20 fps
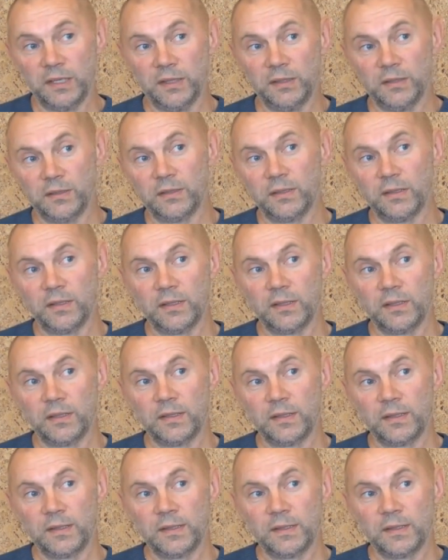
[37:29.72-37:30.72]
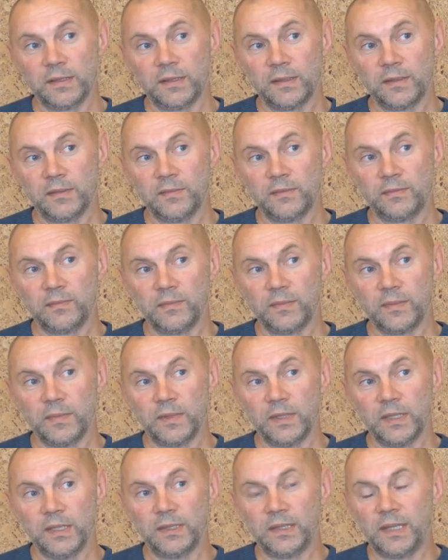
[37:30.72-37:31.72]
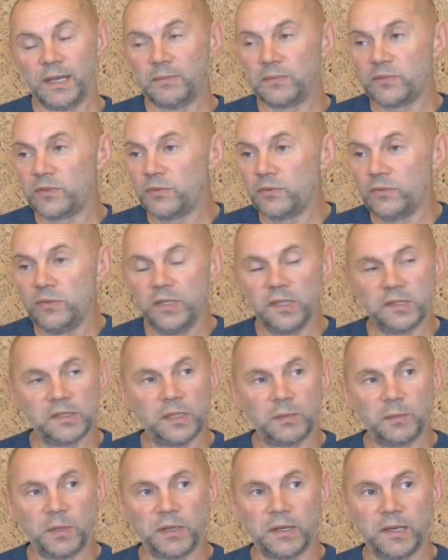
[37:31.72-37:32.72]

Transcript: Do you remember that scene in the revolver in the movie?